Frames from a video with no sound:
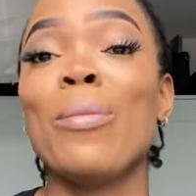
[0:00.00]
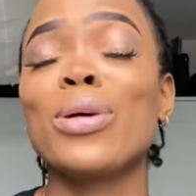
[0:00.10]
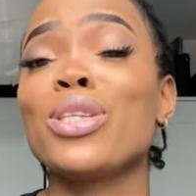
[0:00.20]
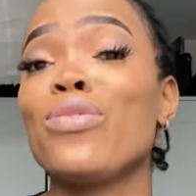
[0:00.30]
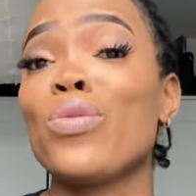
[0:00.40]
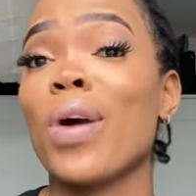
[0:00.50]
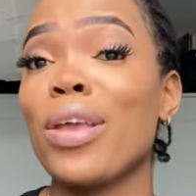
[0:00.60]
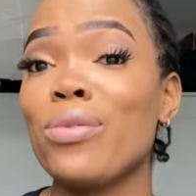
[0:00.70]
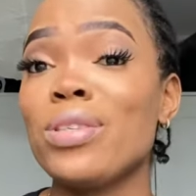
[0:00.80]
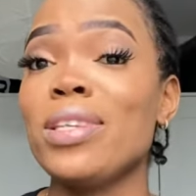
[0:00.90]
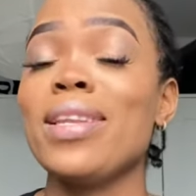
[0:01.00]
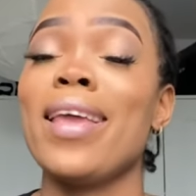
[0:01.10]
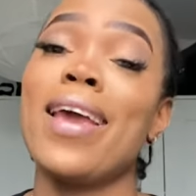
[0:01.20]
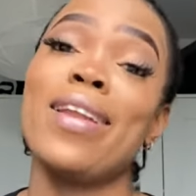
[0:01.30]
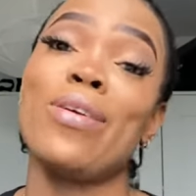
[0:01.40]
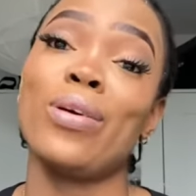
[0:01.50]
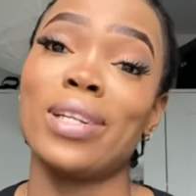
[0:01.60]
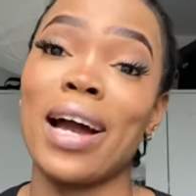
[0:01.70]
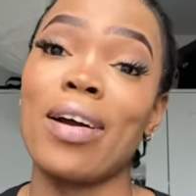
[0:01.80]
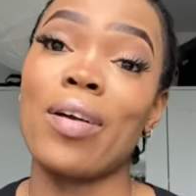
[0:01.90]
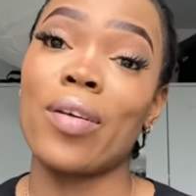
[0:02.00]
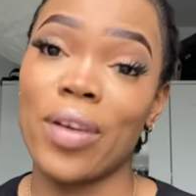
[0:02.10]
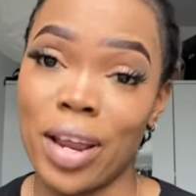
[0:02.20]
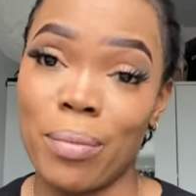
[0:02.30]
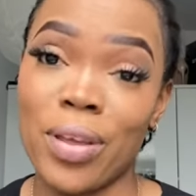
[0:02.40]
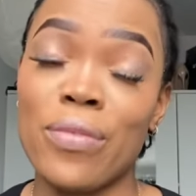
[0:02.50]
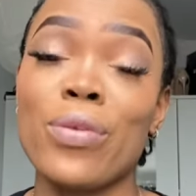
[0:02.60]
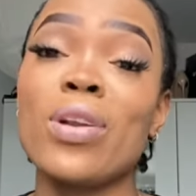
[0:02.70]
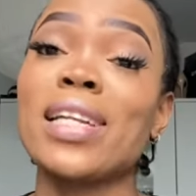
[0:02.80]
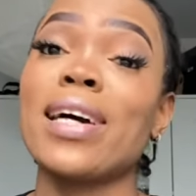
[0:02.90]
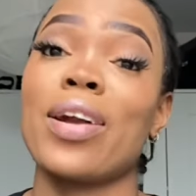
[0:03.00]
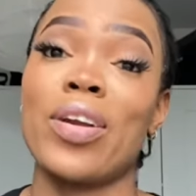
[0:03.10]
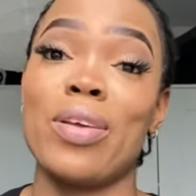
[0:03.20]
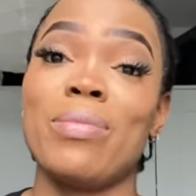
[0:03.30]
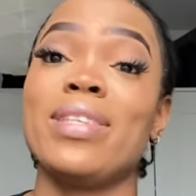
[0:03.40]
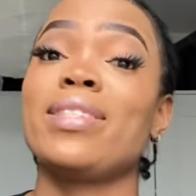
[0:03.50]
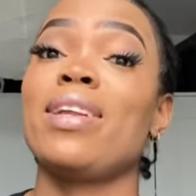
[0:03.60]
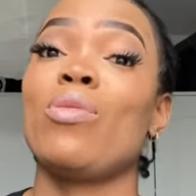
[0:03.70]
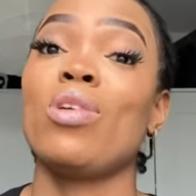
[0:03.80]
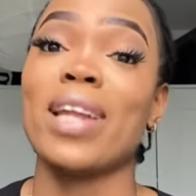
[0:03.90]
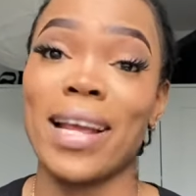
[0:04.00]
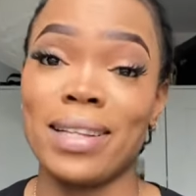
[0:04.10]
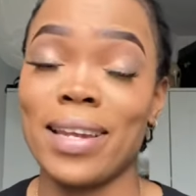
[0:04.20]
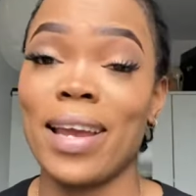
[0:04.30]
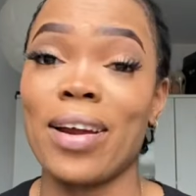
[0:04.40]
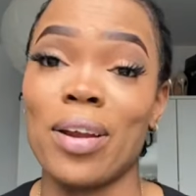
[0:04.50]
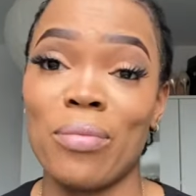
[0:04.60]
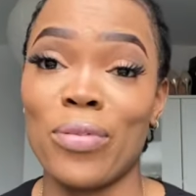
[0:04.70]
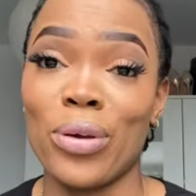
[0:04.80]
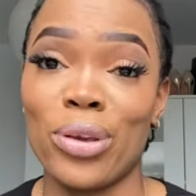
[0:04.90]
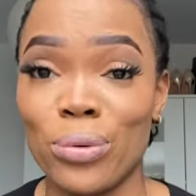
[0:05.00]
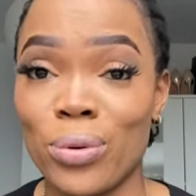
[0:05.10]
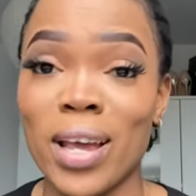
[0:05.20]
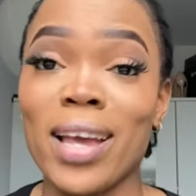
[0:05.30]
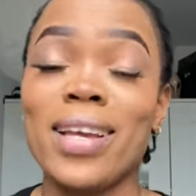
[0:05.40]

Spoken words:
But if you are using any other cream, if you know that that cream is a lightening cream for you,